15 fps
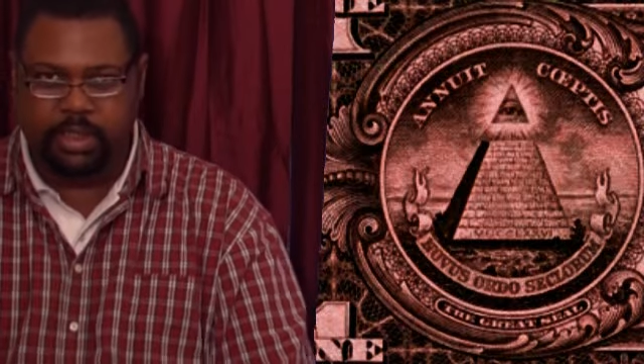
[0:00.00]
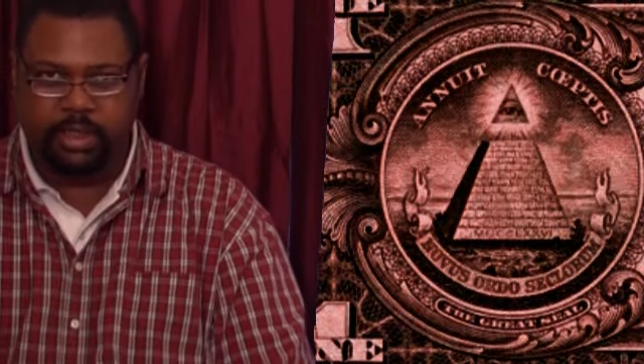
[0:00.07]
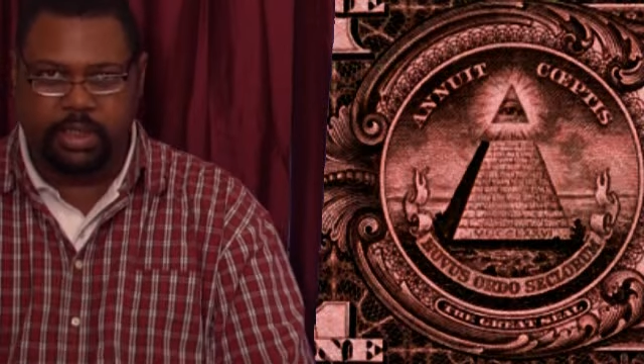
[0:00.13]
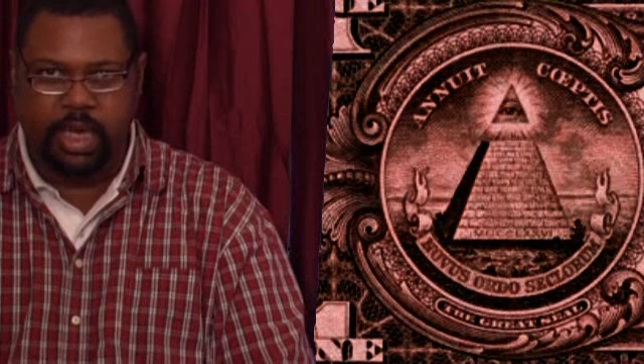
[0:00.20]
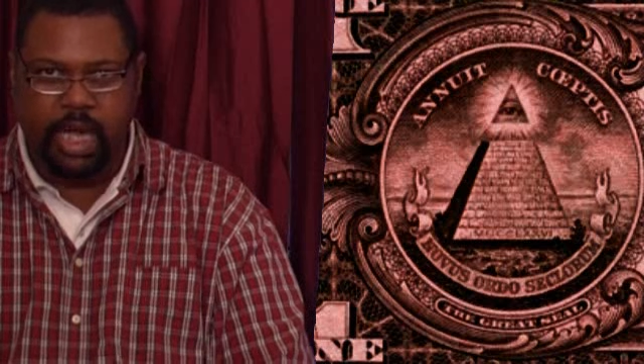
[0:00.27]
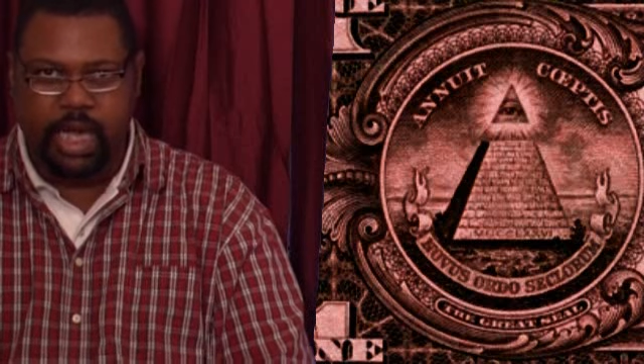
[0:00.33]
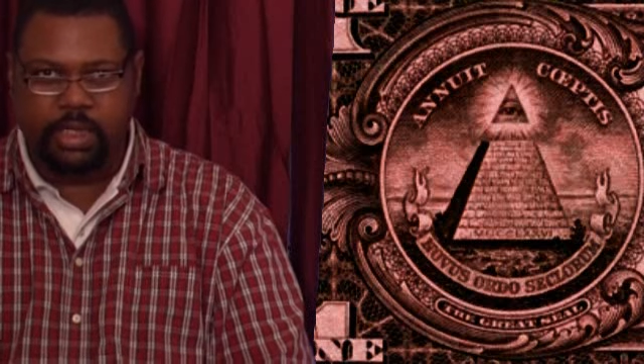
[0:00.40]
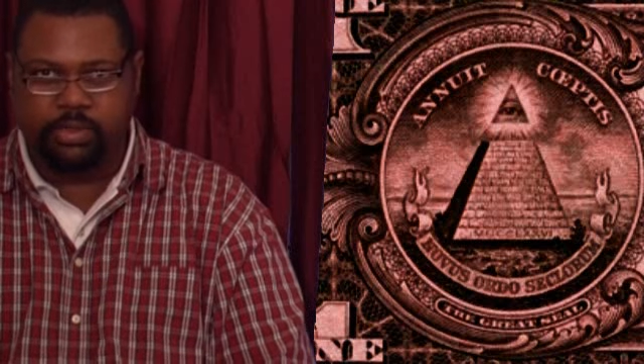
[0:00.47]

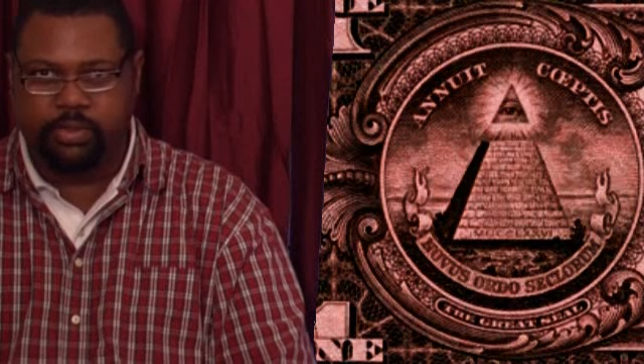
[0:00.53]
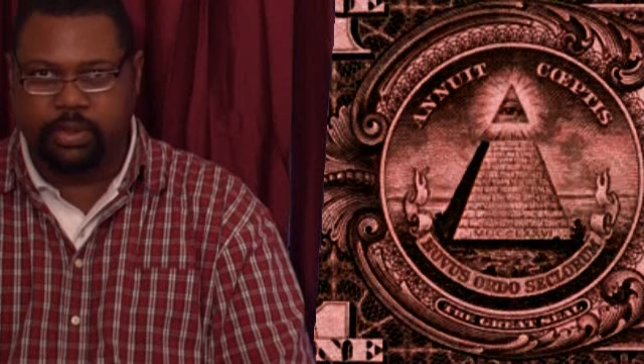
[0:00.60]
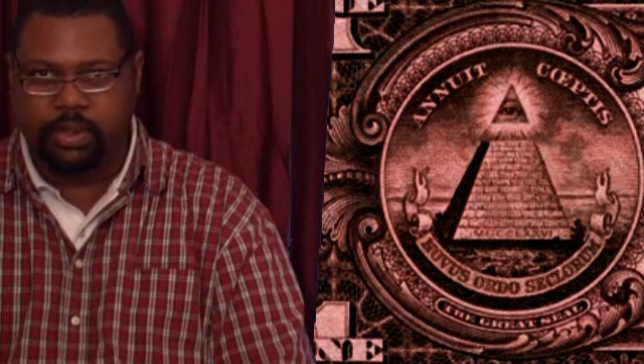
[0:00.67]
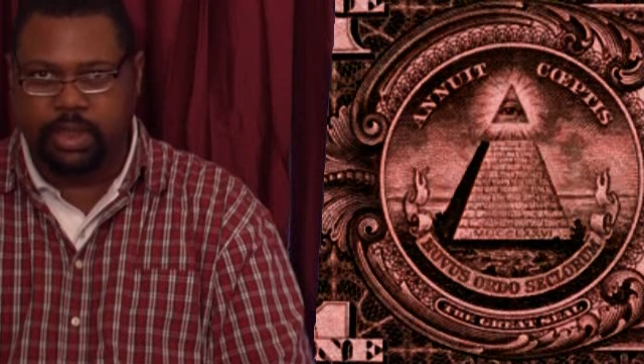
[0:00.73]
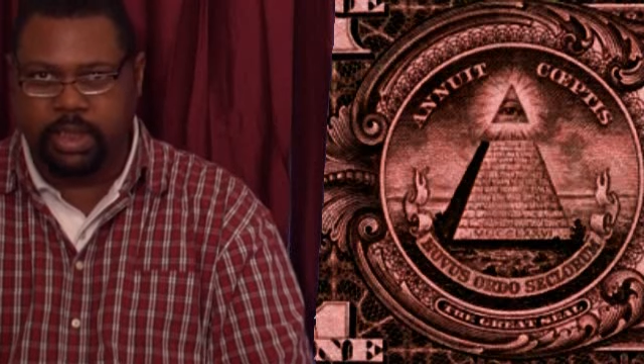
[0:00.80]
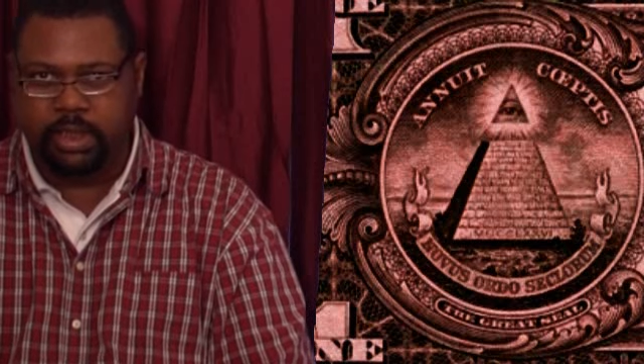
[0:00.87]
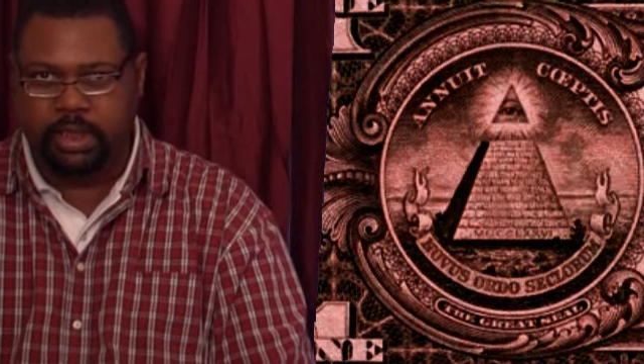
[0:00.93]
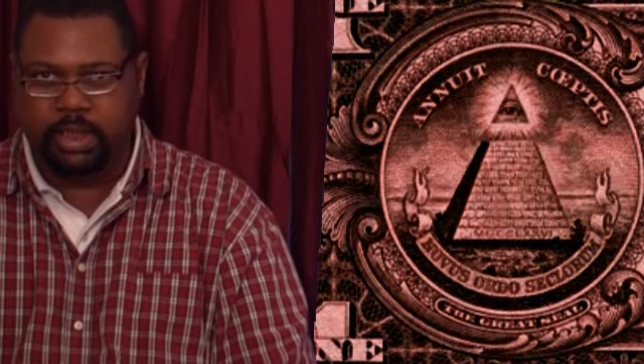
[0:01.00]

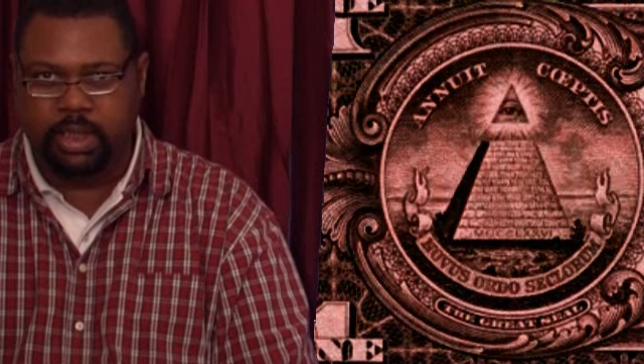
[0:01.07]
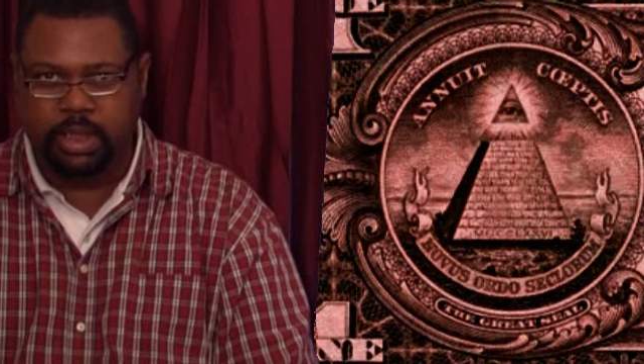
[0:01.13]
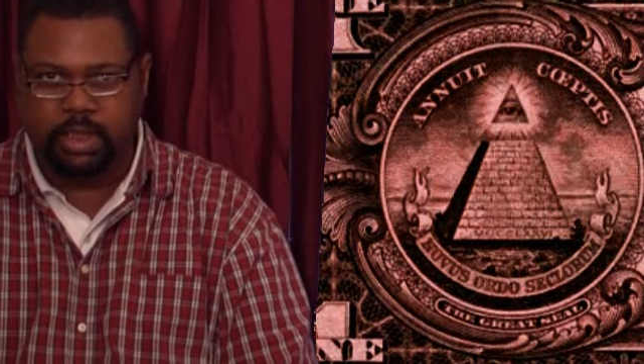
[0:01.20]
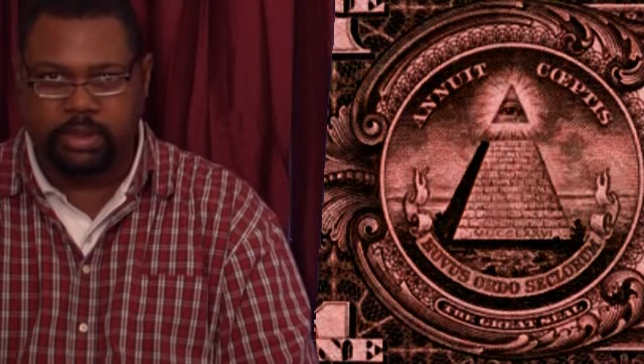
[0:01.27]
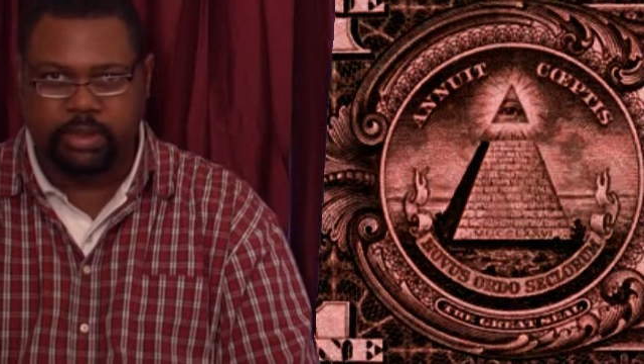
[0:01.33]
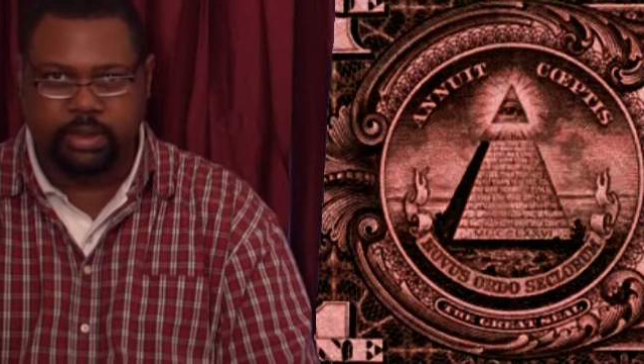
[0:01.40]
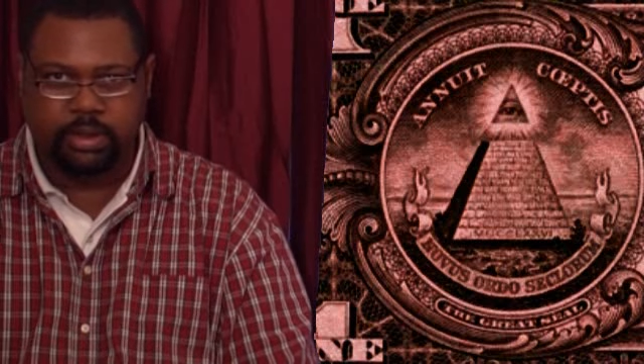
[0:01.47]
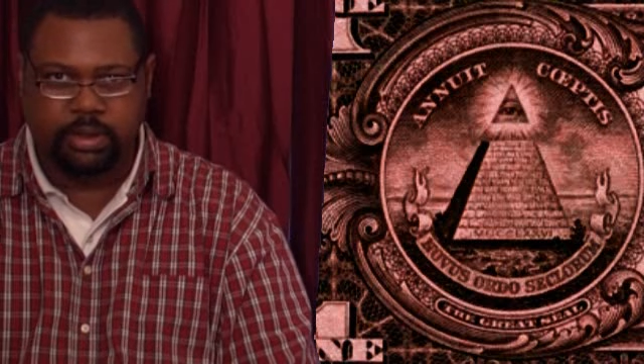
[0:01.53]
indoctrinated
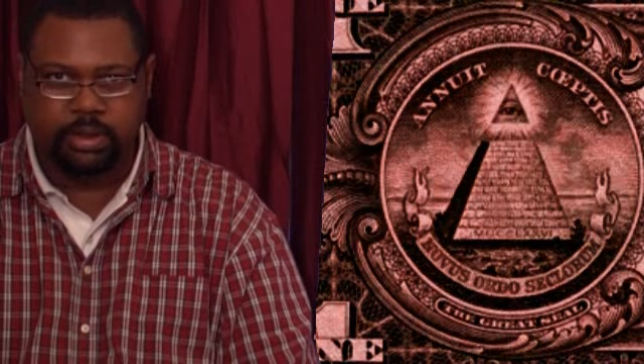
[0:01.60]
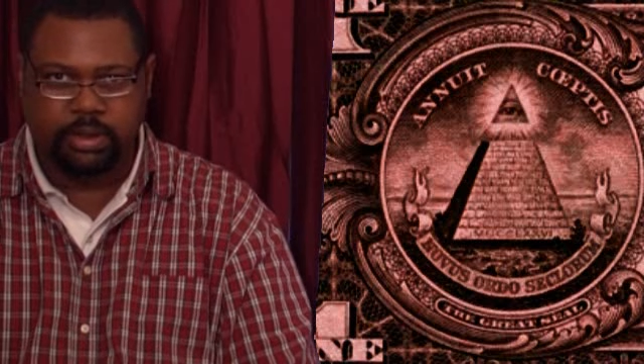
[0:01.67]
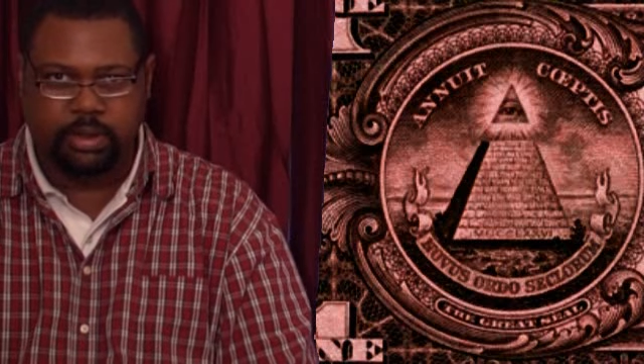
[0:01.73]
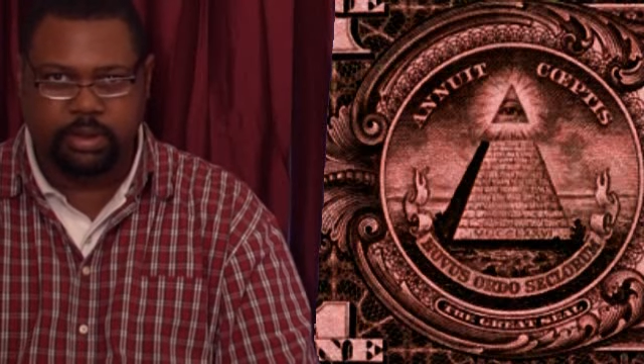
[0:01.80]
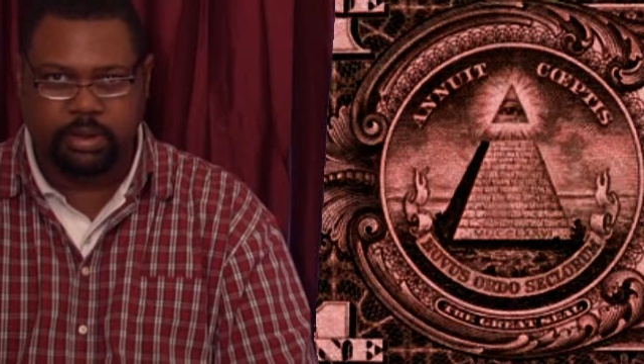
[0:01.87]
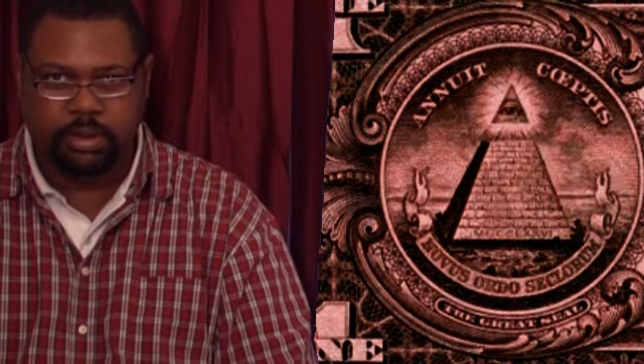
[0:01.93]
us